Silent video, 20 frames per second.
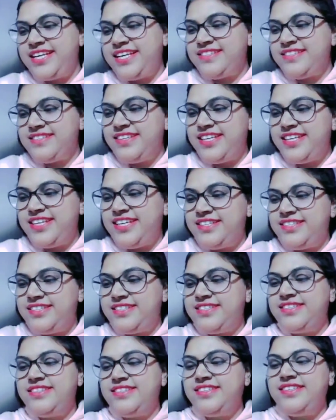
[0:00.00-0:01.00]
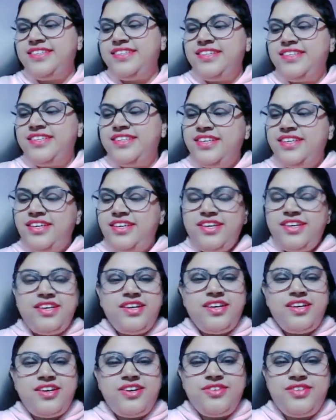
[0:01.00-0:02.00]
That's great.
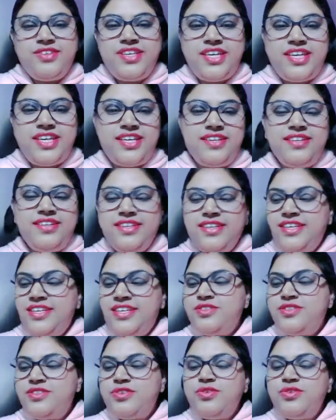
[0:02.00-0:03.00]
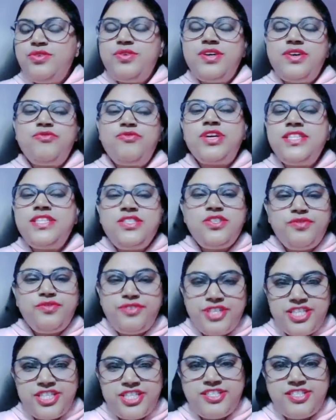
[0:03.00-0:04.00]
Okay. So, once you
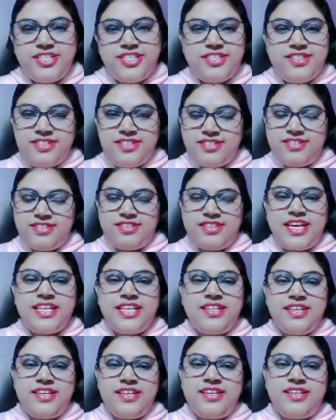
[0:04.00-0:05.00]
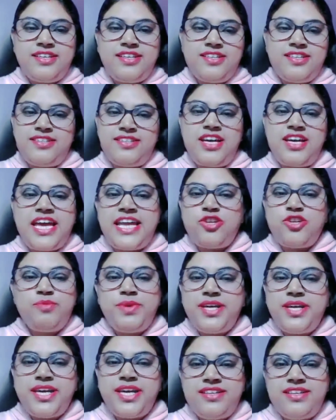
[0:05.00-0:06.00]
finish this
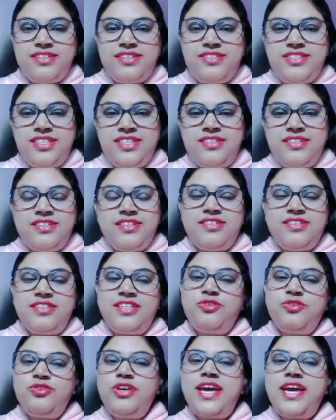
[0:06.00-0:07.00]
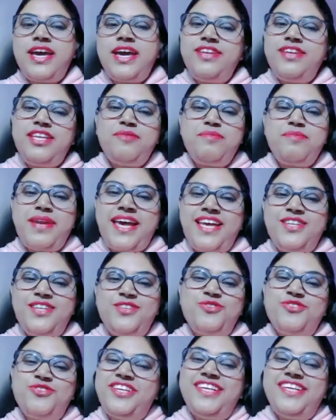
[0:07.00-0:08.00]
atomic energy, then do you have any plan
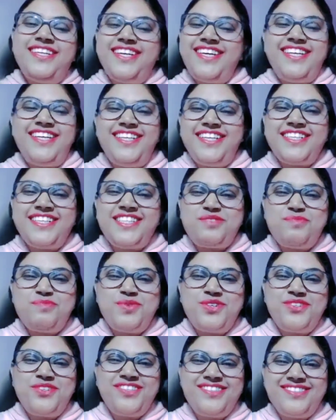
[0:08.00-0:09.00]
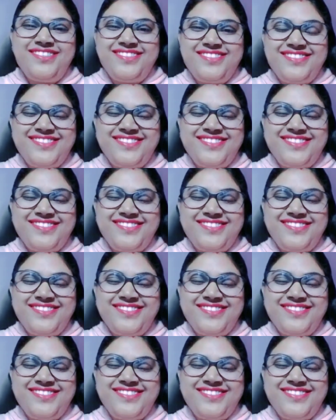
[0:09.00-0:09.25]
to read any next book?